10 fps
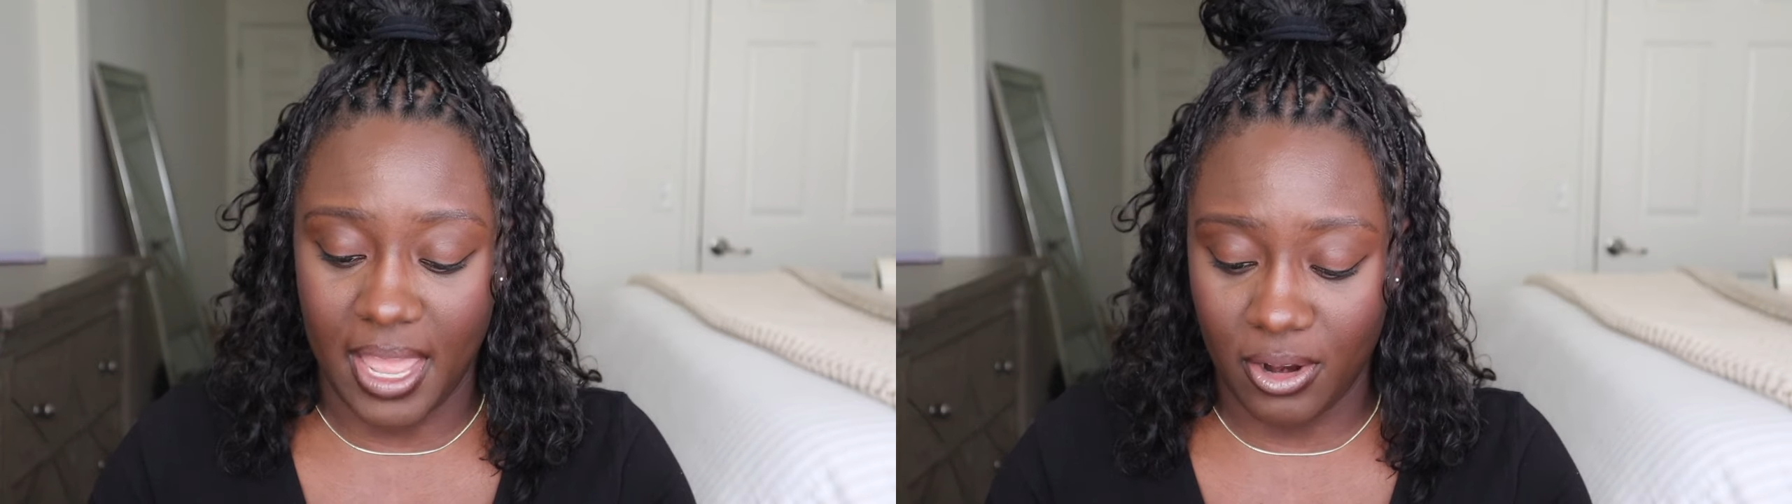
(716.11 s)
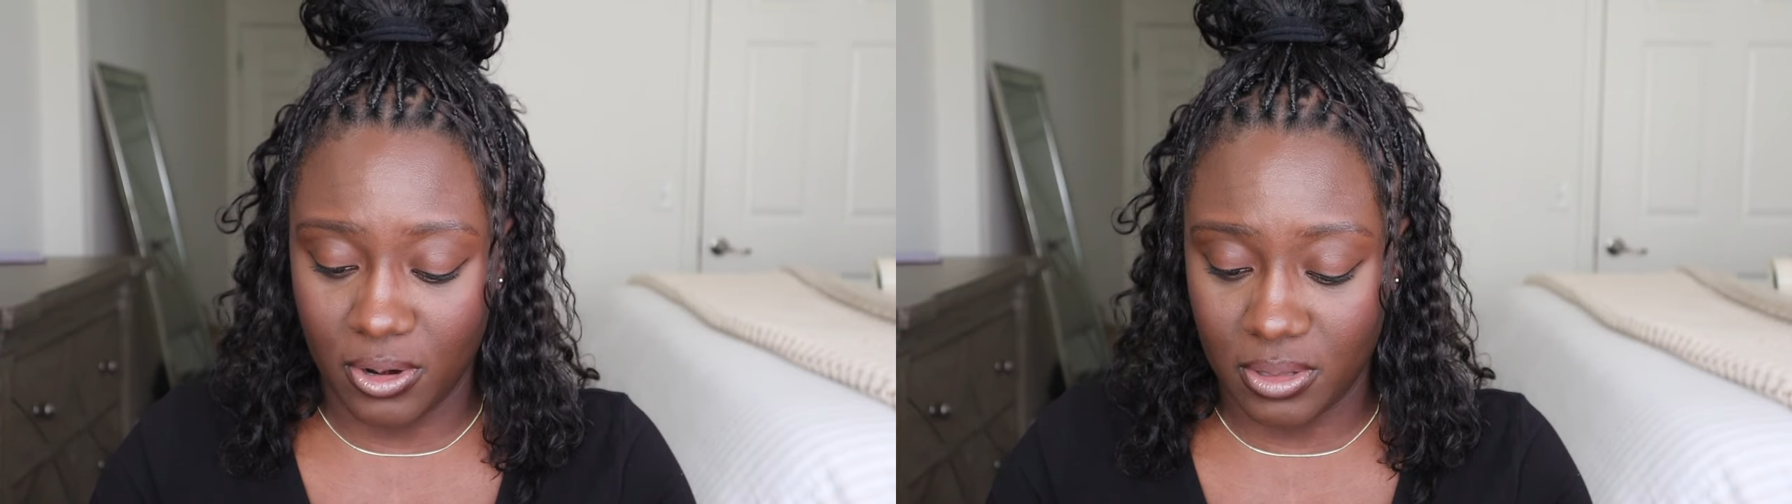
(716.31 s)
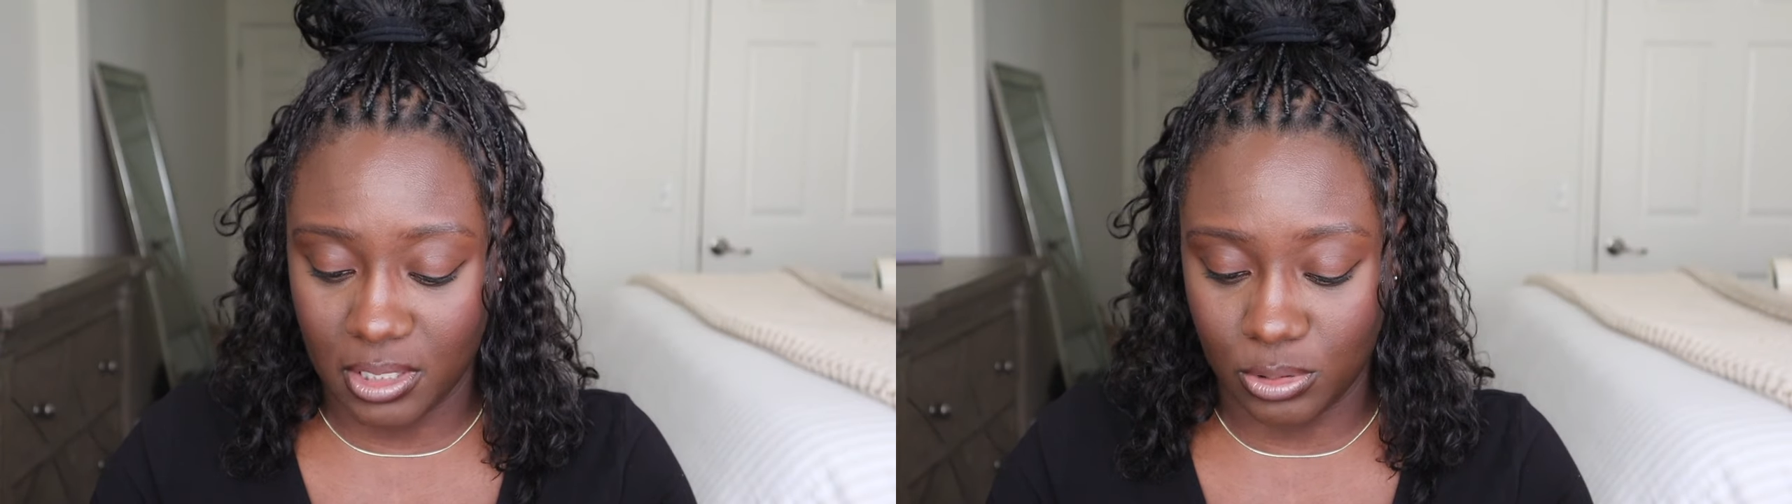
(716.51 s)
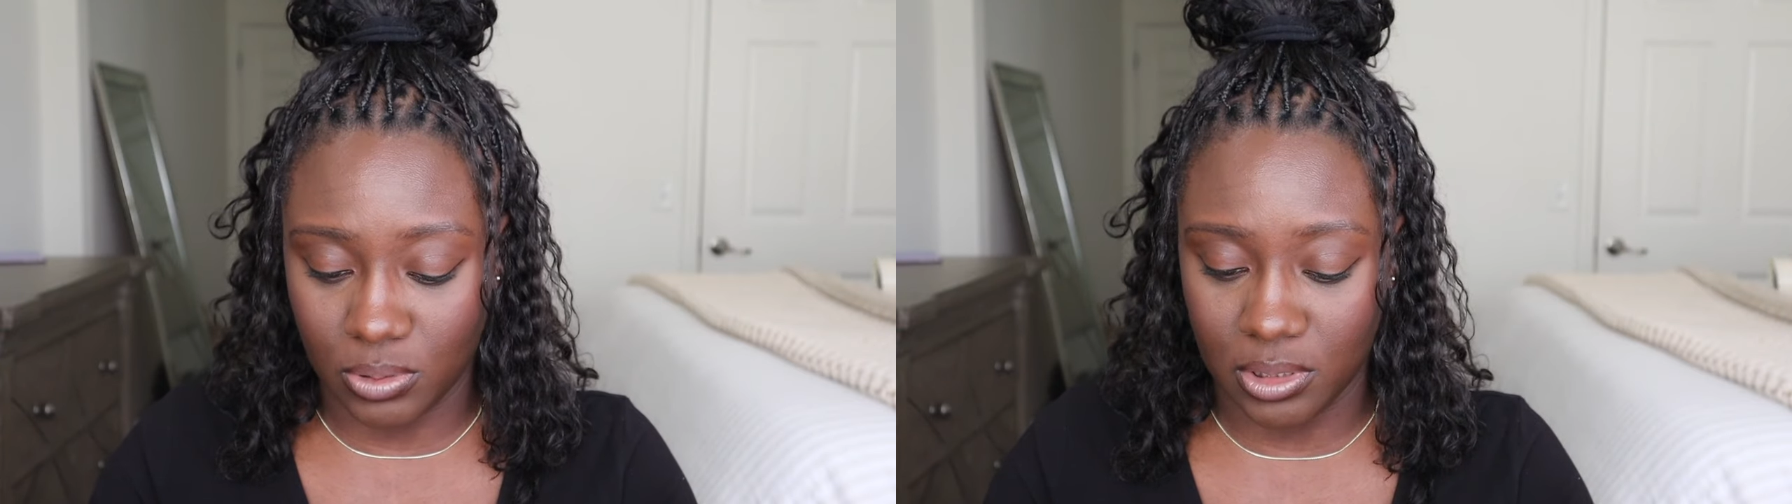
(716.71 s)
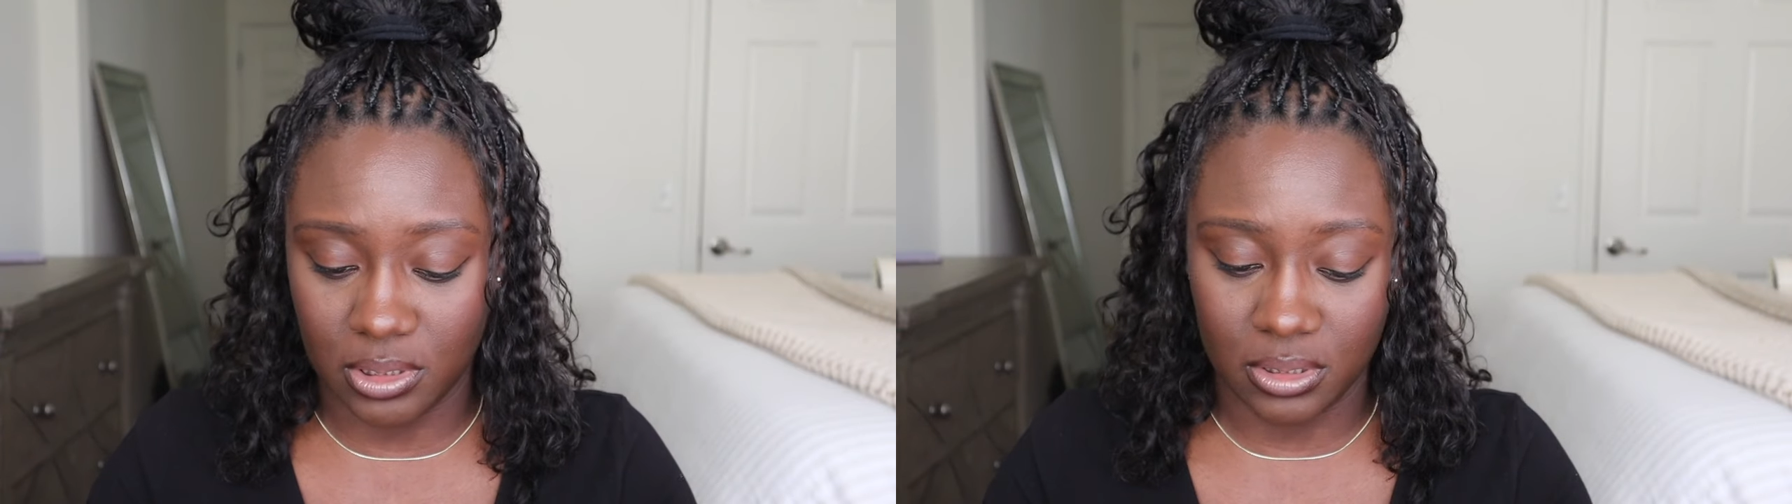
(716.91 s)
I heard this
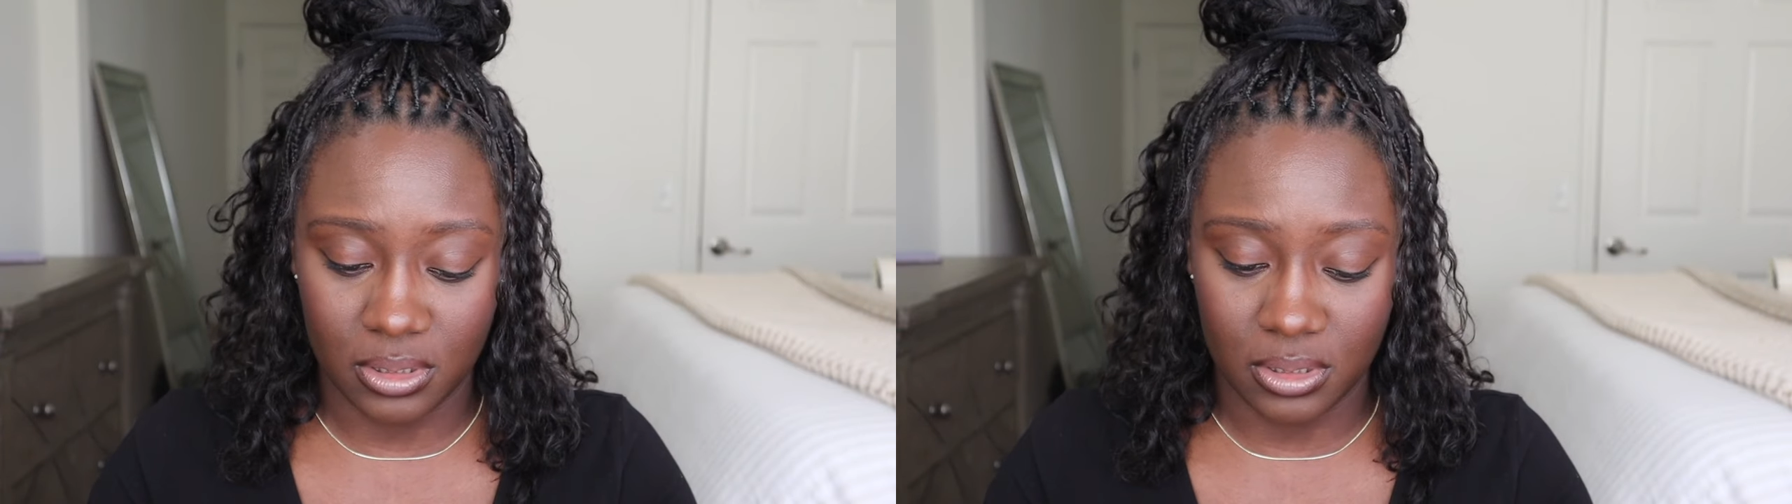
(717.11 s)
was